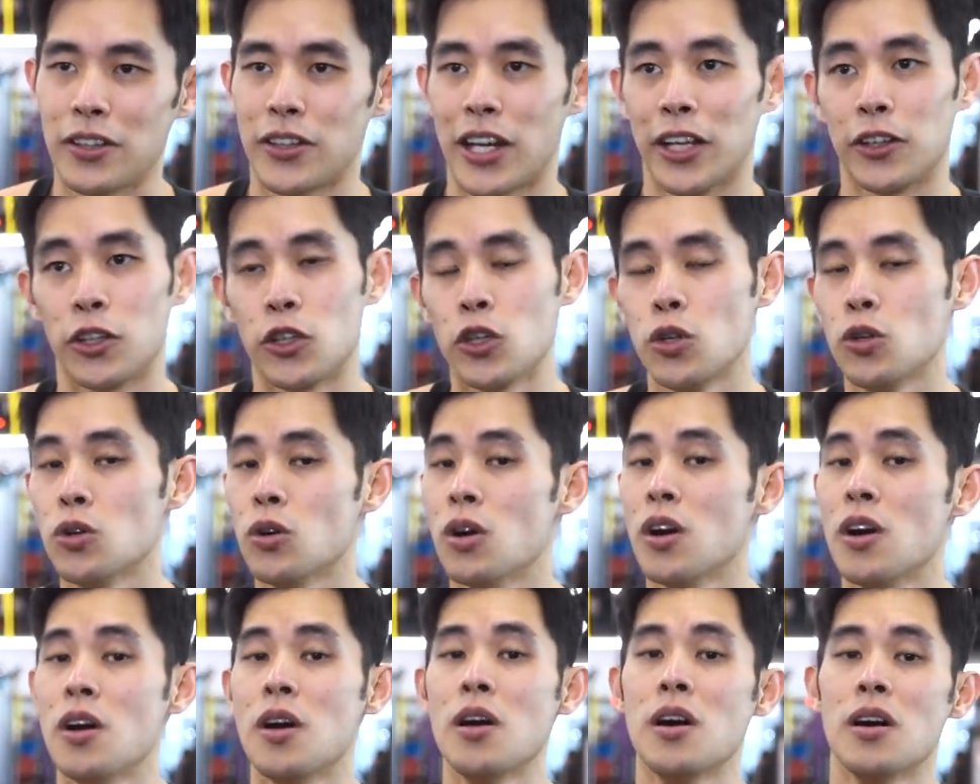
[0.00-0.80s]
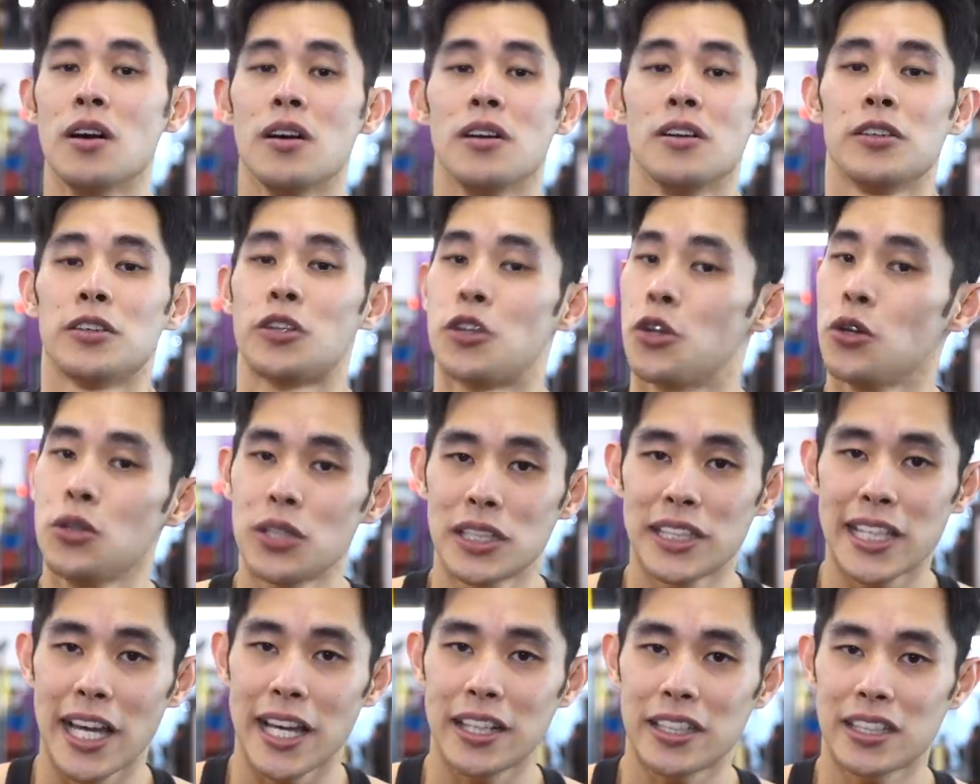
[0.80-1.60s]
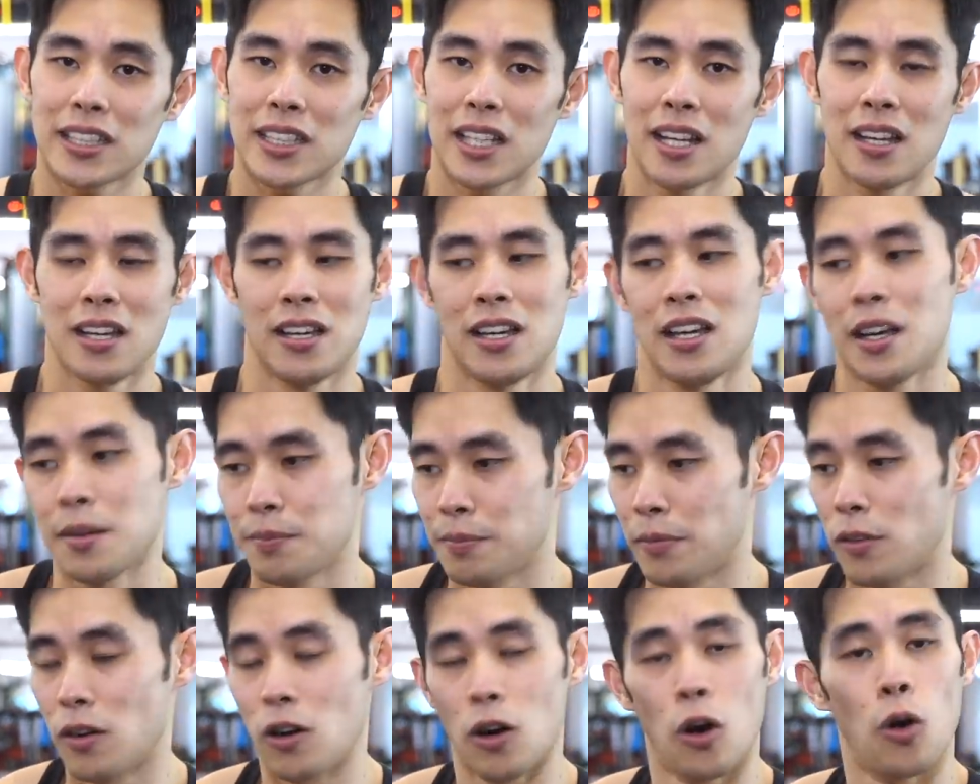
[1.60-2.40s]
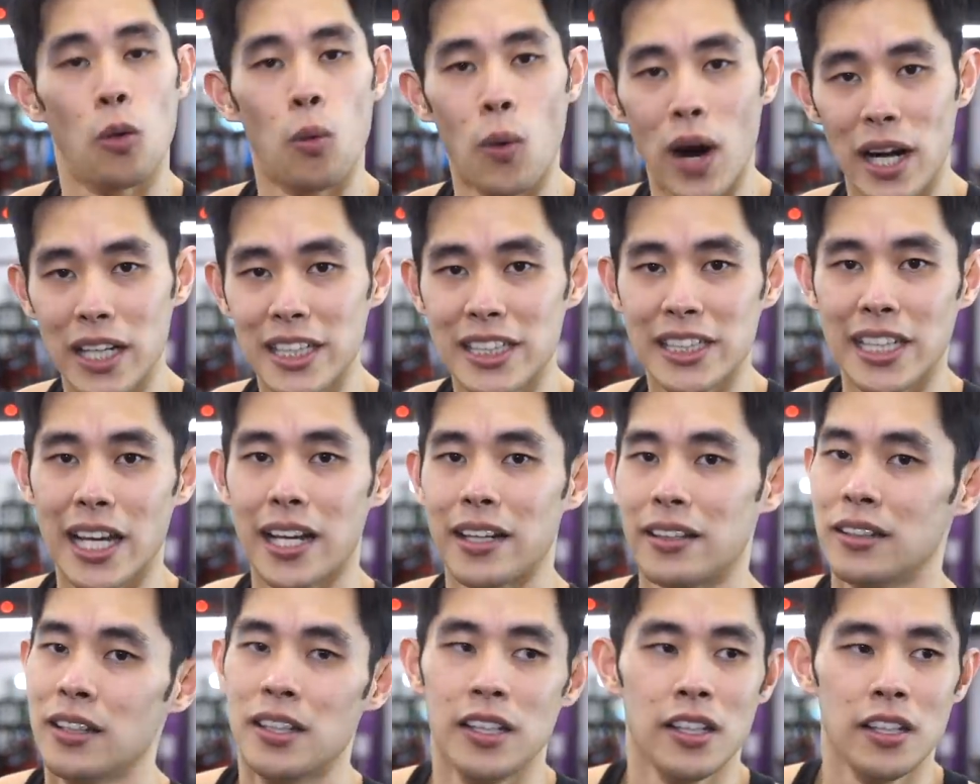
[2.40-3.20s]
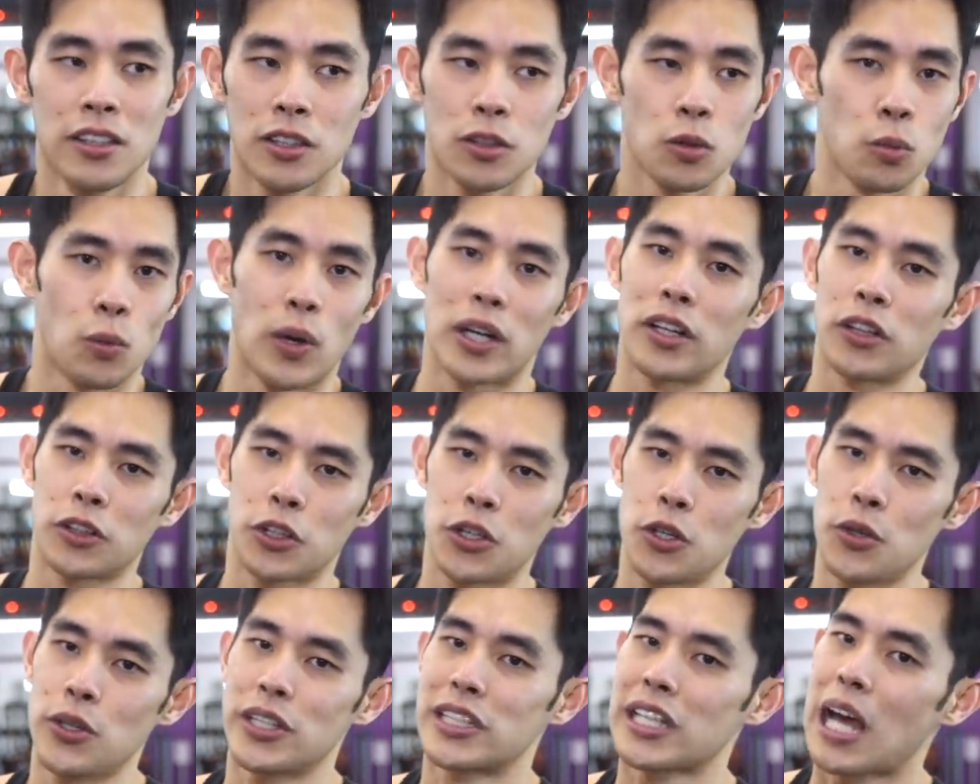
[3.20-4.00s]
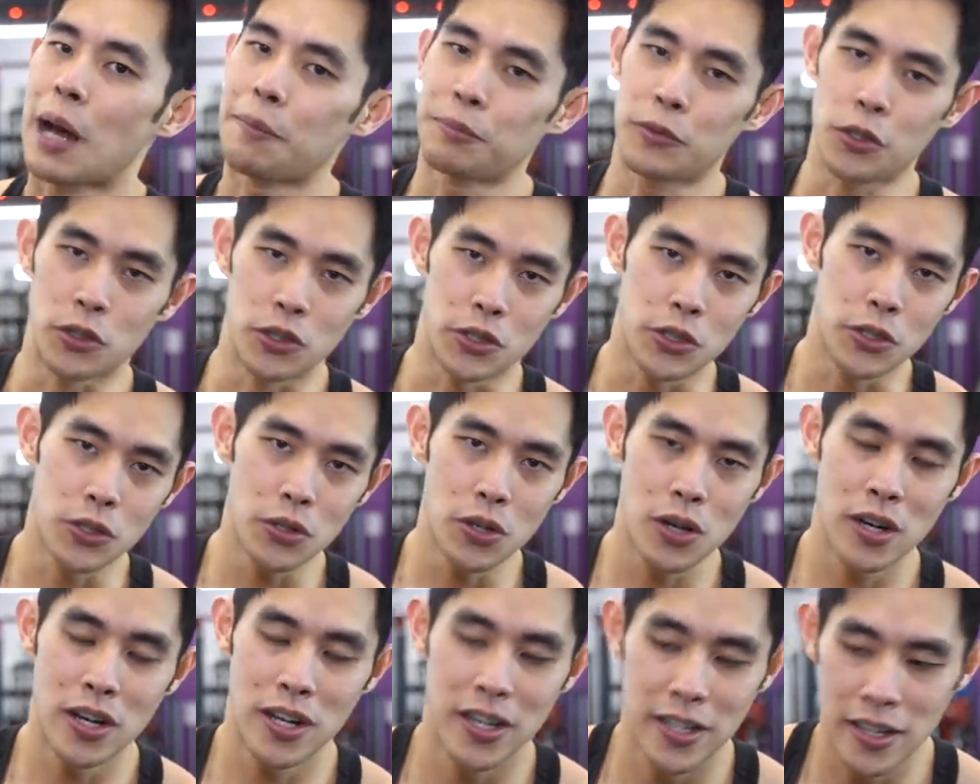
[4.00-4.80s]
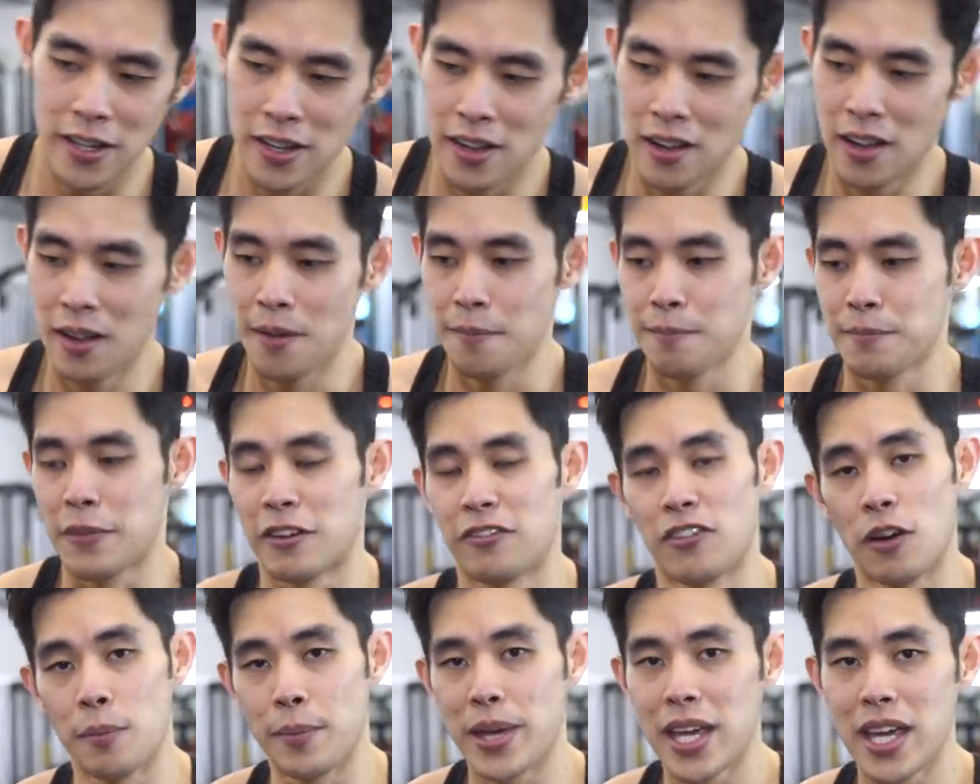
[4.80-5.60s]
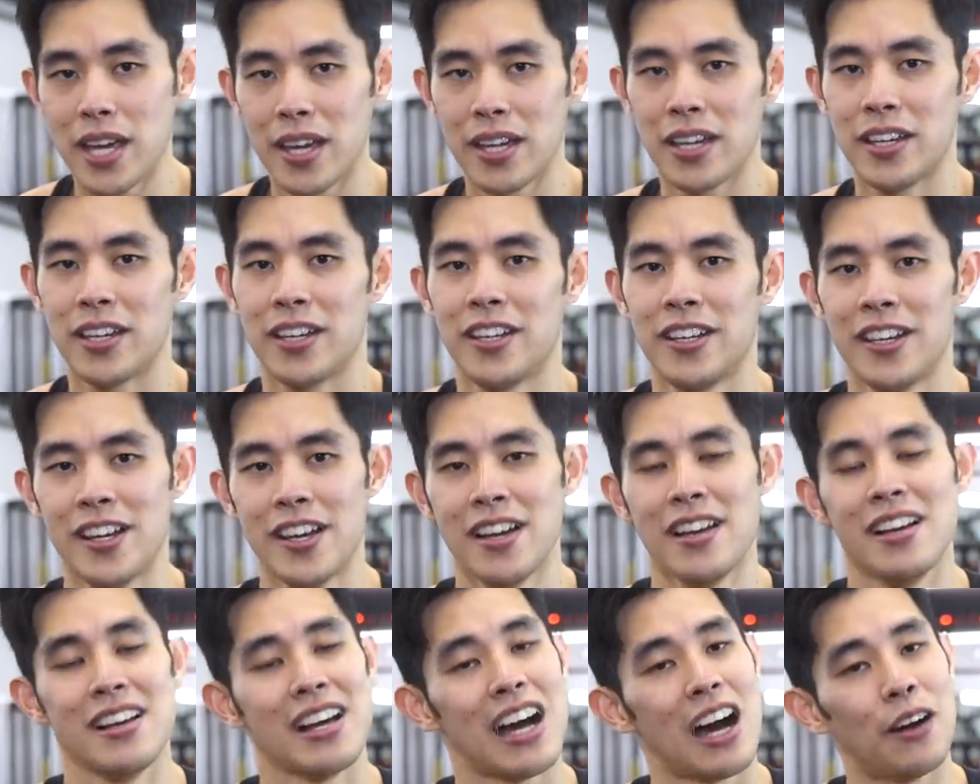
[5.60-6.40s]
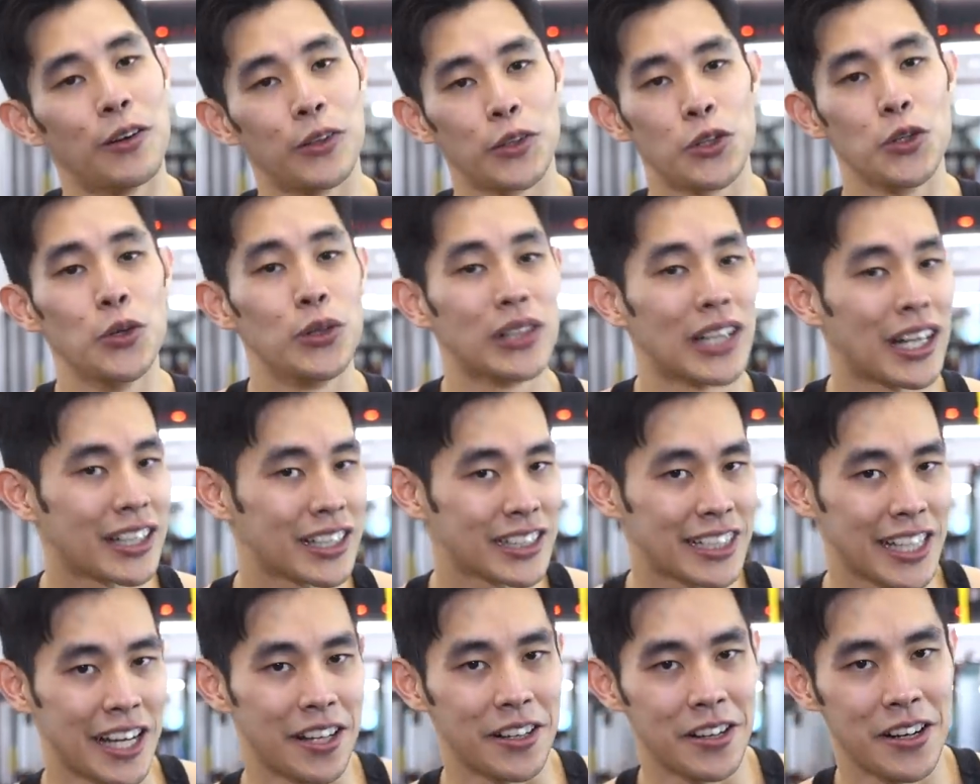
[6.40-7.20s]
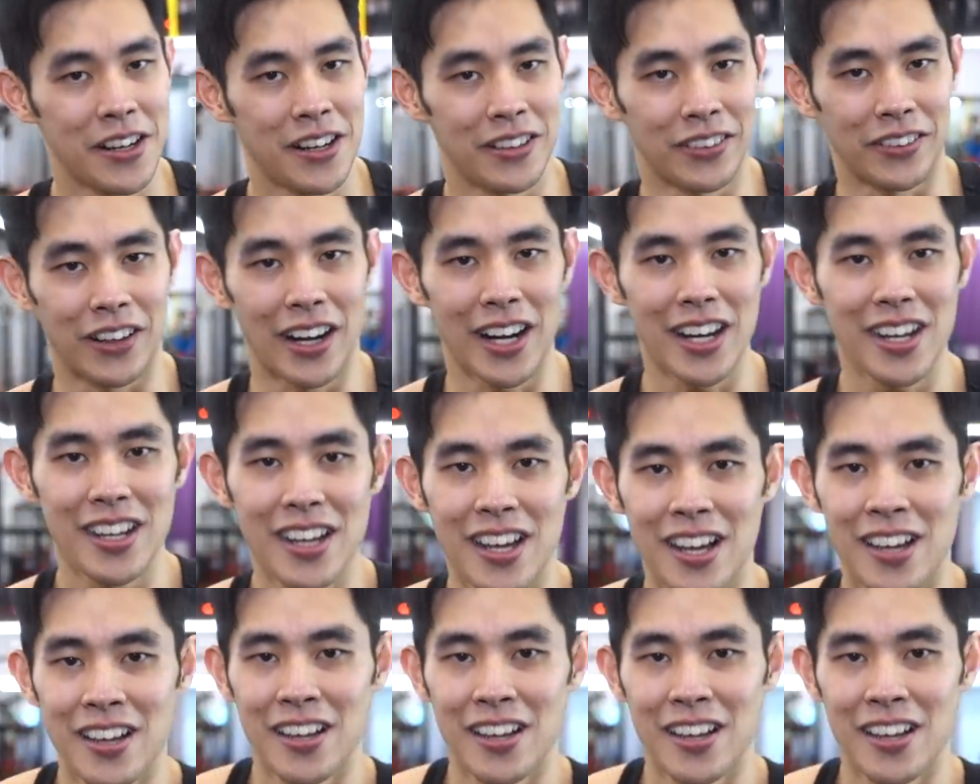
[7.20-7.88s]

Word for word: You can do two sets or one set, one or two is up to you. But for me, I will do another set, right?